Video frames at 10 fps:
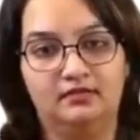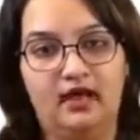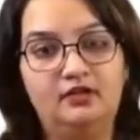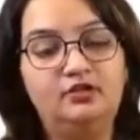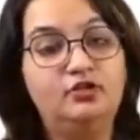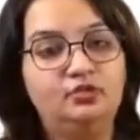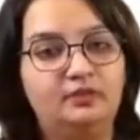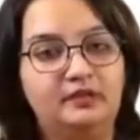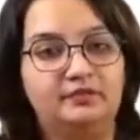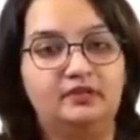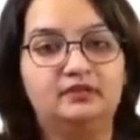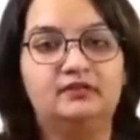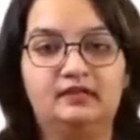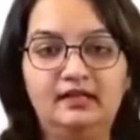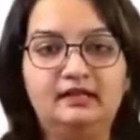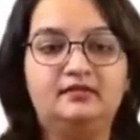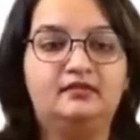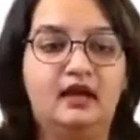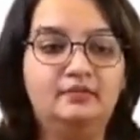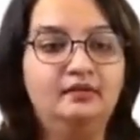are two people, right?
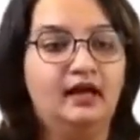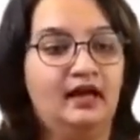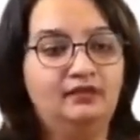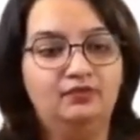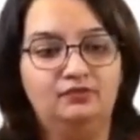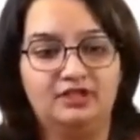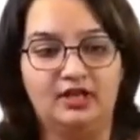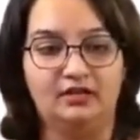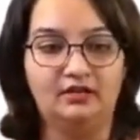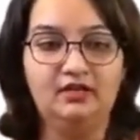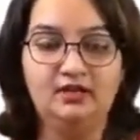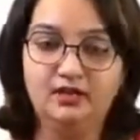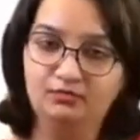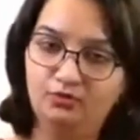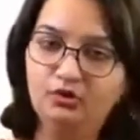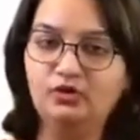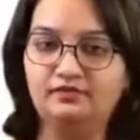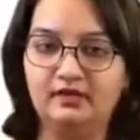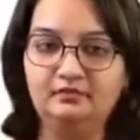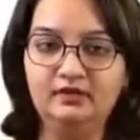Ram and Vishal. Both
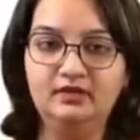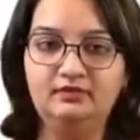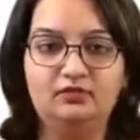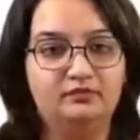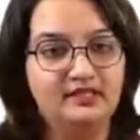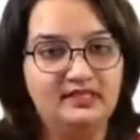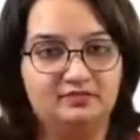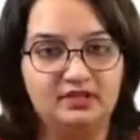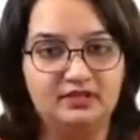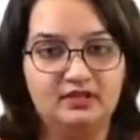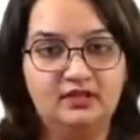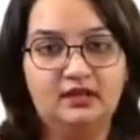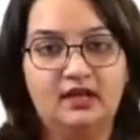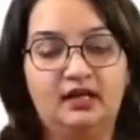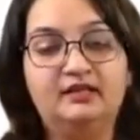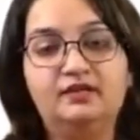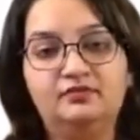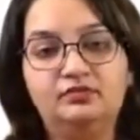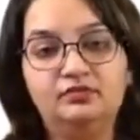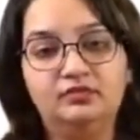of them form the subject, and
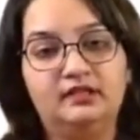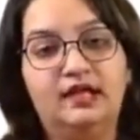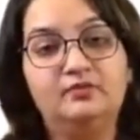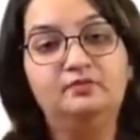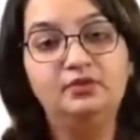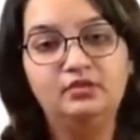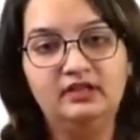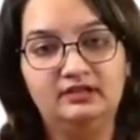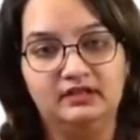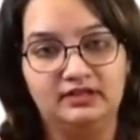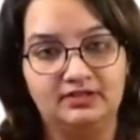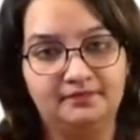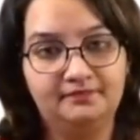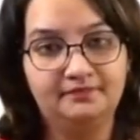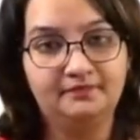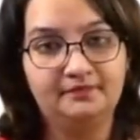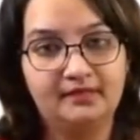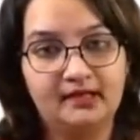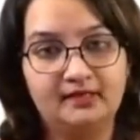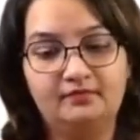therefore they are plural in nature.
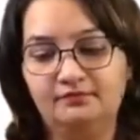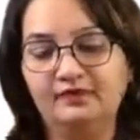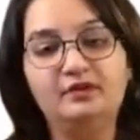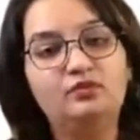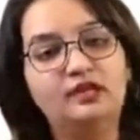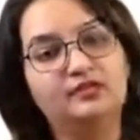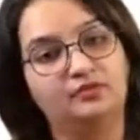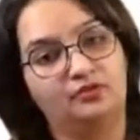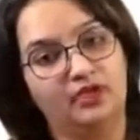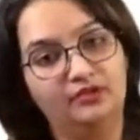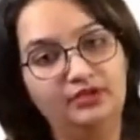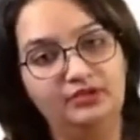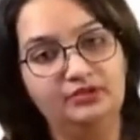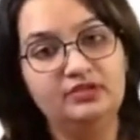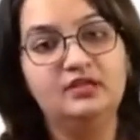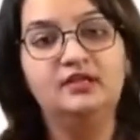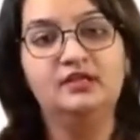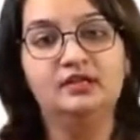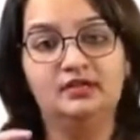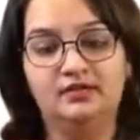When we look at the pronoun used,
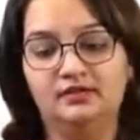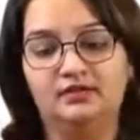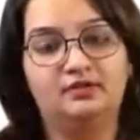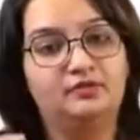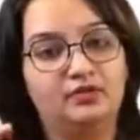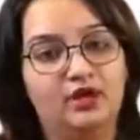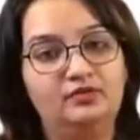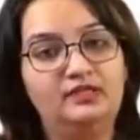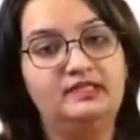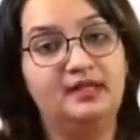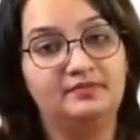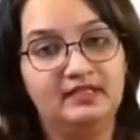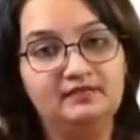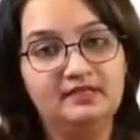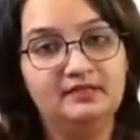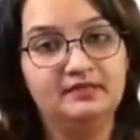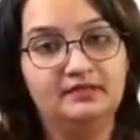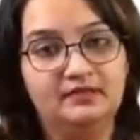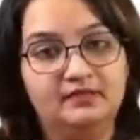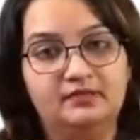the pronoun is themselves,
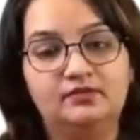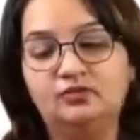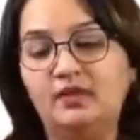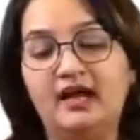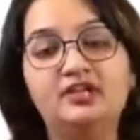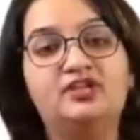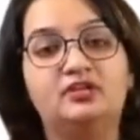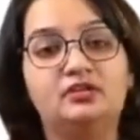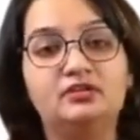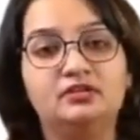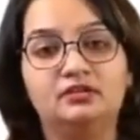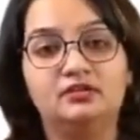to buy shirts